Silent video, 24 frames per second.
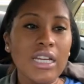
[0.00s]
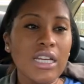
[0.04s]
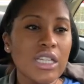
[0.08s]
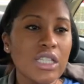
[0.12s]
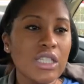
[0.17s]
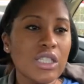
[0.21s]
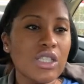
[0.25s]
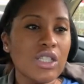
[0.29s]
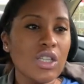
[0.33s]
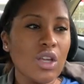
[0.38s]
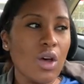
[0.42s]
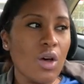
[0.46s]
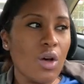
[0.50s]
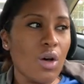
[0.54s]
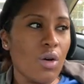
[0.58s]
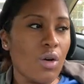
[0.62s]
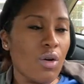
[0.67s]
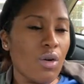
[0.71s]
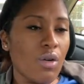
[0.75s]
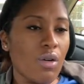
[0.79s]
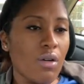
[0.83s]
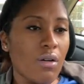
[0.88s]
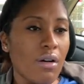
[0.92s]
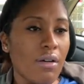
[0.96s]

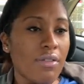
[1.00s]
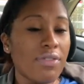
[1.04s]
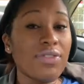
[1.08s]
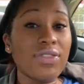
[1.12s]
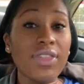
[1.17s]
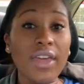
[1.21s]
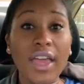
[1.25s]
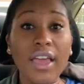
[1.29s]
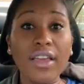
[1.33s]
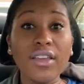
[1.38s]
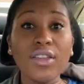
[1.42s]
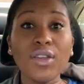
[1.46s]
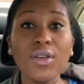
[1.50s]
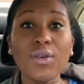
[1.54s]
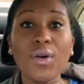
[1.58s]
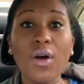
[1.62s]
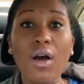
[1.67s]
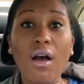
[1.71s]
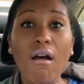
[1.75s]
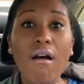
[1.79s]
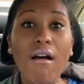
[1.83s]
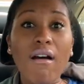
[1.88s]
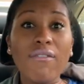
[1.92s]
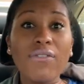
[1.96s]
So thank you
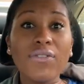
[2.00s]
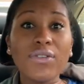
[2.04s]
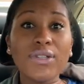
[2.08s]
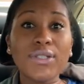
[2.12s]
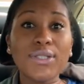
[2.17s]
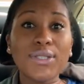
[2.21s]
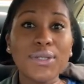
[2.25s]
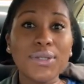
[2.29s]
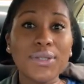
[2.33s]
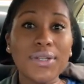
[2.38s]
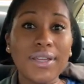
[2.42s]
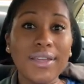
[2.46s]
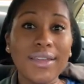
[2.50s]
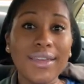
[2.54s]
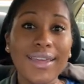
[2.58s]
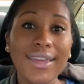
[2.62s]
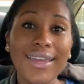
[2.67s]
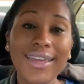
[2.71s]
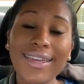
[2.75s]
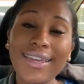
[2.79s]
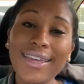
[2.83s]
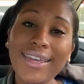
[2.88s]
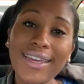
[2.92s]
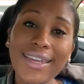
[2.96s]
all for tuning
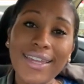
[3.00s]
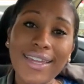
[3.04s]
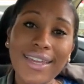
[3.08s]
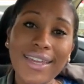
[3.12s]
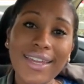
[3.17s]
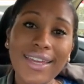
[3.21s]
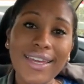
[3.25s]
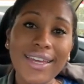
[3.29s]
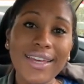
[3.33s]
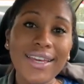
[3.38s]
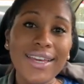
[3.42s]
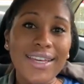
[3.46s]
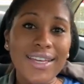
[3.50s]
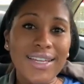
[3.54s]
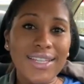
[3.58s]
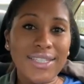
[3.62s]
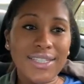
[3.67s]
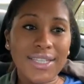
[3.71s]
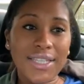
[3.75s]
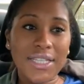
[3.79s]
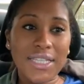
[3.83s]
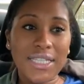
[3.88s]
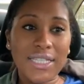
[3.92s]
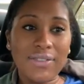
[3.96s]
in
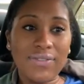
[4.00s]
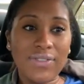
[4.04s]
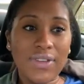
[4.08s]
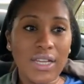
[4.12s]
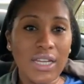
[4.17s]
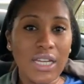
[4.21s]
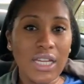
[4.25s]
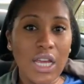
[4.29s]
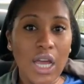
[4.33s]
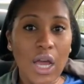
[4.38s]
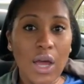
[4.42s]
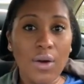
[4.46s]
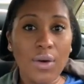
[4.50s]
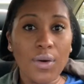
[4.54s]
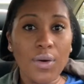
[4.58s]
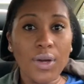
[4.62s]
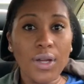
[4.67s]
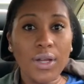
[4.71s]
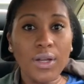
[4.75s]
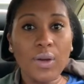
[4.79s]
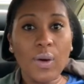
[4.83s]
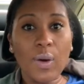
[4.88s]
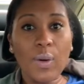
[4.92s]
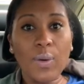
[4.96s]
to this video
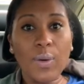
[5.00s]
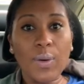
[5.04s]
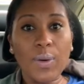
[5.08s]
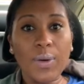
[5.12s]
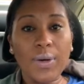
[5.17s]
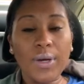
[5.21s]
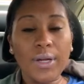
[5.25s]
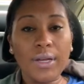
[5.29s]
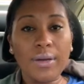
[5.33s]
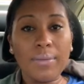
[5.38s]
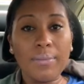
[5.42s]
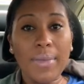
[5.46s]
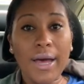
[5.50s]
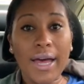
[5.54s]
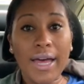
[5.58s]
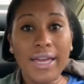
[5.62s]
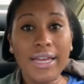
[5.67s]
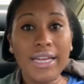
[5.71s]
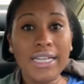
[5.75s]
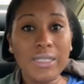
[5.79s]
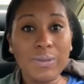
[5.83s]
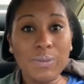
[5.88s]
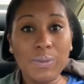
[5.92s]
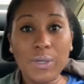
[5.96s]
and on my
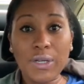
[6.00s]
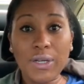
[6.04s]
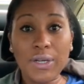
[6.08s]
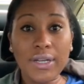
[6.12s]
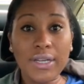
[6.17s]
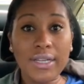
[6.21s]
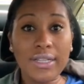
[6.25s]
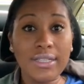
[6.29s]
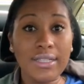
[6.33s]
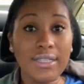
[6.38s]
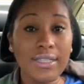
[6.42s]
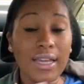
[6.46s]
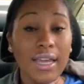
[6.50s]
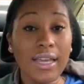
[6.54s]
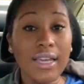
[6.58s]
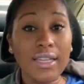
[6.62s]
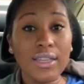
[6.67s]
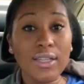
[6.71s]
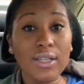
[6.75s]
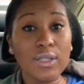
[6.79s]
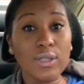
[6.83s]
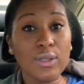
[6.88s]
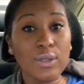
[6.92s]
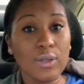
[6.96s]
experience taking
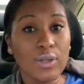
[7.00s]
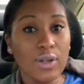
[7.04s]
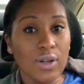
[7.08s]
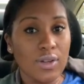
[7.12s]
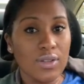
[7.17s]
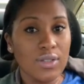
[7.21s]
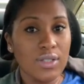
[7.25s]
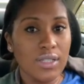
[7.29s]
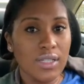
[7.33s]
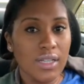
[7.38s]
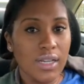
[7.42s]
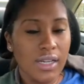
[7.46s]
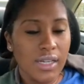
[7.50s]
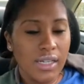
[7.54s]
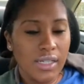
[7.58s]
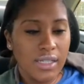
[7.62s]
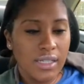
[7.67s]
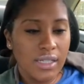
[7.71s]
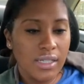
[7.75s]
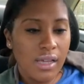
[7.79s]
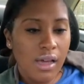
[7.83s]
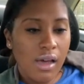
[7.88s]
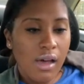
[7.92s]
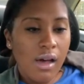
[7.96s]
the glucose
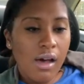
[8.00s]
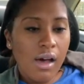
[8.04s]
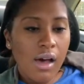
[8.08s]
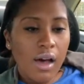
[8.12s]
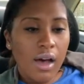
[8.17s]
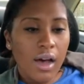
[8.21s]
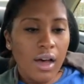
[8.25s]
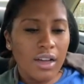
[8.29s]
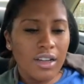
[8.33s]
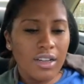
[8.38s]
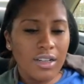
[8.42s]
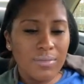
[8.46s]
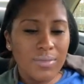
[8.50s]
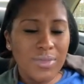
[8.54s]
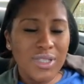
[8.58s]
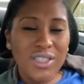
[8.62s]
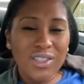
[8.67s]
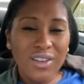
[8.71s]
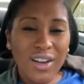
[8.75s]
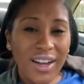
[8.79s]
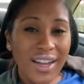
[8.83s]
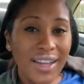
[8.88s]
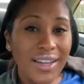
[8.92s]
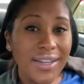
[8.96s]
test.
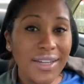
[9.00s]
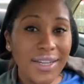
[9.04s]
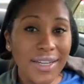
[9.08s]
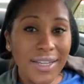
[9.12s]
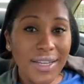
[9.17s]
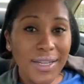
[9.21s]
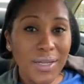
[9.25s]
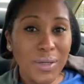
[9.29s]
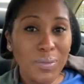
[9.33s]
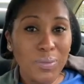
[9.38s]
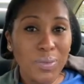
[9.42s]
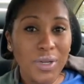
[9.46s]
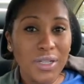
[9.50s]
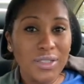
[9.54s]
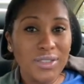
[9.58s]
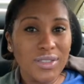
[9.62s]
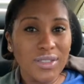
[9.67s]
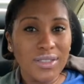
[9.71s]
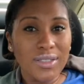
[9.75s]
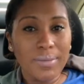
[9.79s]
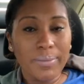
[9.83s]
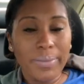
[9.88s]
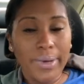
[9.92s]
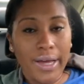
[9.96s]
Sorry I couldn't get a picture
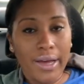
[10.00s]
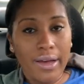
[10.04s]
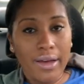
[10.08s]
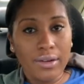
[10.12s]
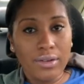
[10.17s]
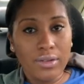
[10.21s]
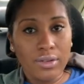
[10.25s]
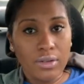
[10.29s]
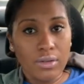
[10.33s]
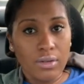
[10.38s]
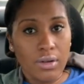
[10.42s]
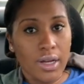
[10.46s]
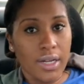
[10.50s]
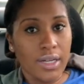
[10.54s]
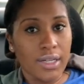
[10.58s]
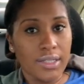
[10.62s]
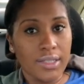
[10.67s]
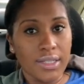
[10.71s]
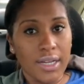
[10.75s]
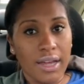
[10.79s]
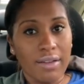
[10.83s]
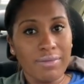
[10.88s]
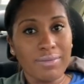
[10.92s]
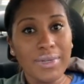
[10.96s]
of the bottle. I
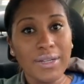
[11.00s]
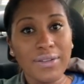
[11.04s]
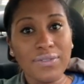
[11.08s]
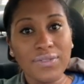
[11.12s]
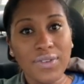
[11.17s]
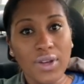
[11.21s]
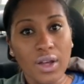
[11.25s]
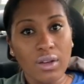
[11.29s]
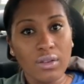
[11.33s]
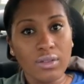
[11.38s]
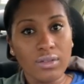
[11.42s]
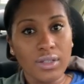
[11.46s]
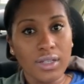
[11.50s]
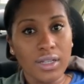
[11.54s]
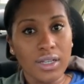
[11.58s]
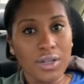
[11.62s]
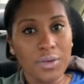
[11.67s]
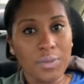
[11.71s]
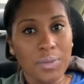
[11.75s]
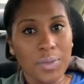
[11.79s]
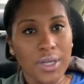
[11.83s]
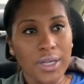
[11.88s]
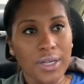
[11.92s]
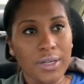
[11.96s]
didn't have my phone near
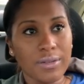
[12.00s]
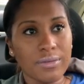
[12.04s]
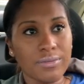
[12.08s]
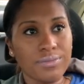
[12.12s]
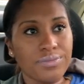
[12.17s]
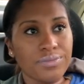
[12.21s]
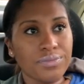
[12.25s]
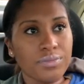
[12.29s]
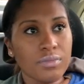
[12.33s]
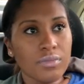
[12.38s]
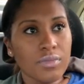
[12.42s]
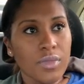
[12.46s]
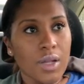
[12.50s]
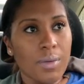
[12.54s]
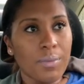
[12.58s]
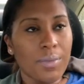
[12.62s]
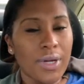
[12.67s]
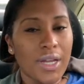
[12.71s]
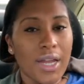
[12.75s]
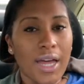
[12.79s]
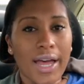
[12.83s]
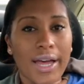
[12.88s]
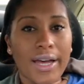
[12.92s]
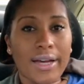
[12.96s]
me,
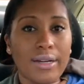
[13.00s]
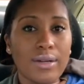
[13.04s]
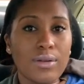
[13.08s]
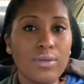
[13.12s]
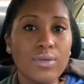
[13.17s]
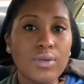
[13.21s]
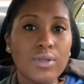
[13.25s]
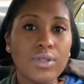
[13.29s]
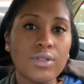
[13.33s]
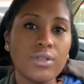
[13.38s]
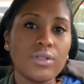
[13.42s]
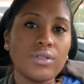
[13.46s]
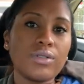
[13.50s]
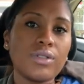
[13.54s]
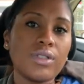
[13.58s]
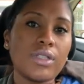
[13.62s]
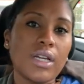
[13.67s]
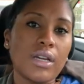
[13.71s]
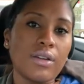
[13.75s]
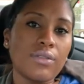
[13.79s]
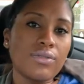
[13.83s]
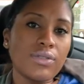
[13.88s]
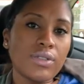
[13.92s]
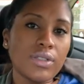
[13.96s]
but I will
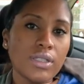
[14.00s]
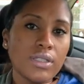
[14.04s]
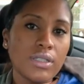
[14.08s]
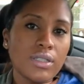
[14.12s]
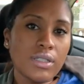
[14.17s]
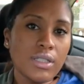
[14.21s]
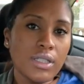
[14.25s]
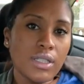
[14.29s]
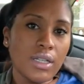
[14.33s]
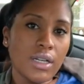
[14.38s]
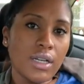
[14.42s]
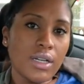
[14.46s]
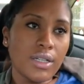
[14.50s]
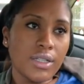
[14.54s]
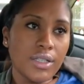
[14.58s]
definitely